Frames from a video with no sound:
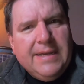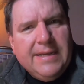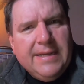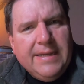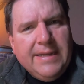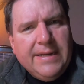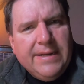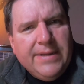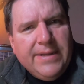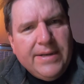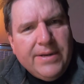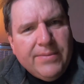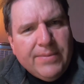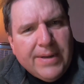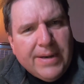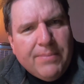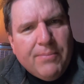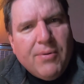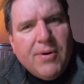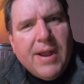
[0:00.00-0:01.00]
you don't
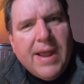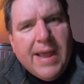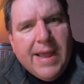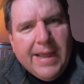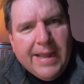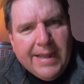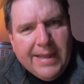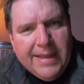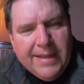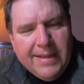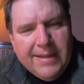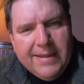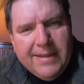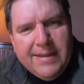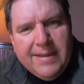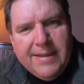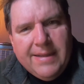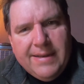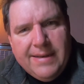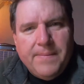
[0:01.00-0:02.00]
want to brag.
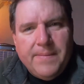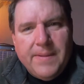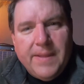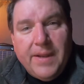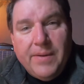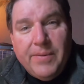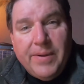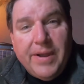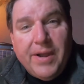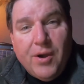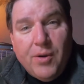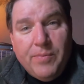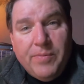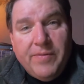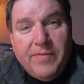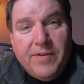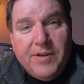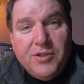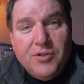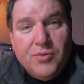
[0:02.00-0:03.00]
Anyway, I hope
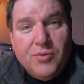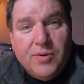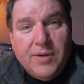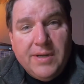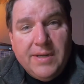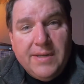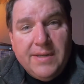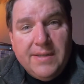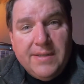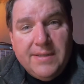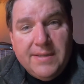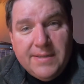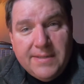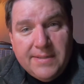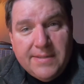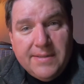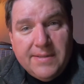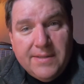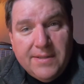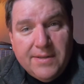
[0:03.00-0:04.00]
you've enjoyed
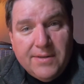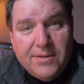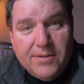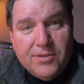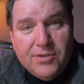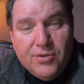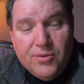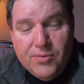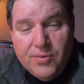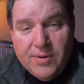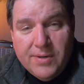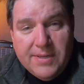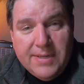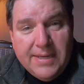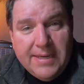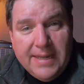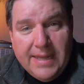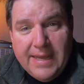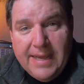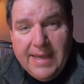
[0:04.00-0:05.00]
this little tour
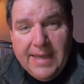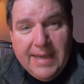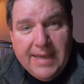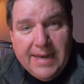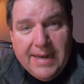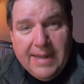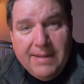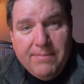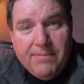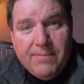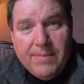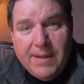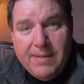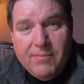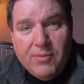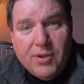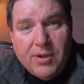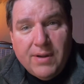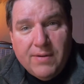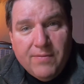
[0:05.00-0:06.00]
today, and
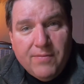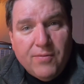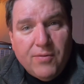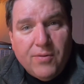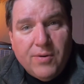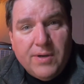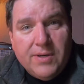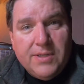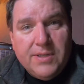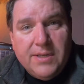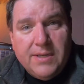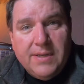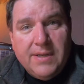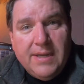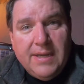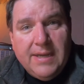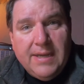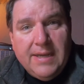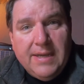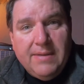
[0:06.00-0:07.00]
I'm looking forward to
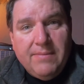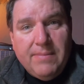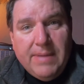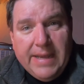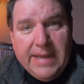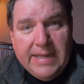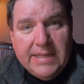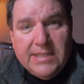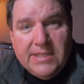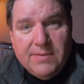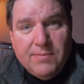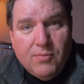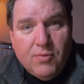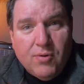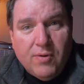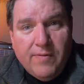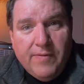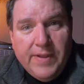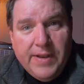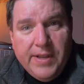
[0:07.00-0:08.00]
making some
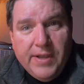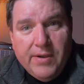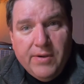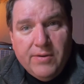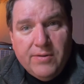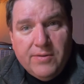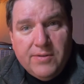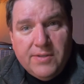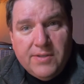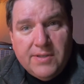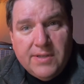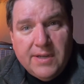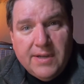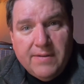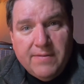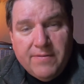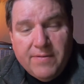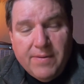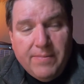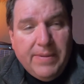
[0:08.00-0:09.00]
more videos
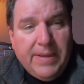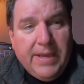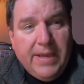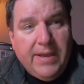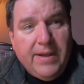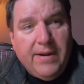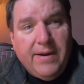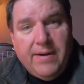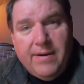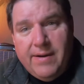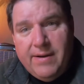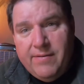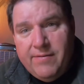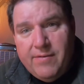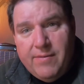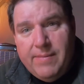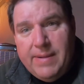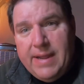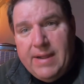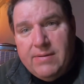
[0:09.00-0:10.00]
from here and
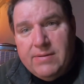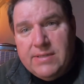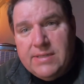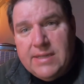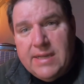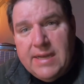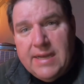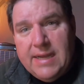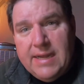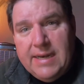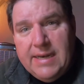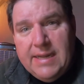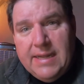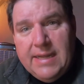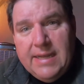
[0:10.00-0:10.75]
from outside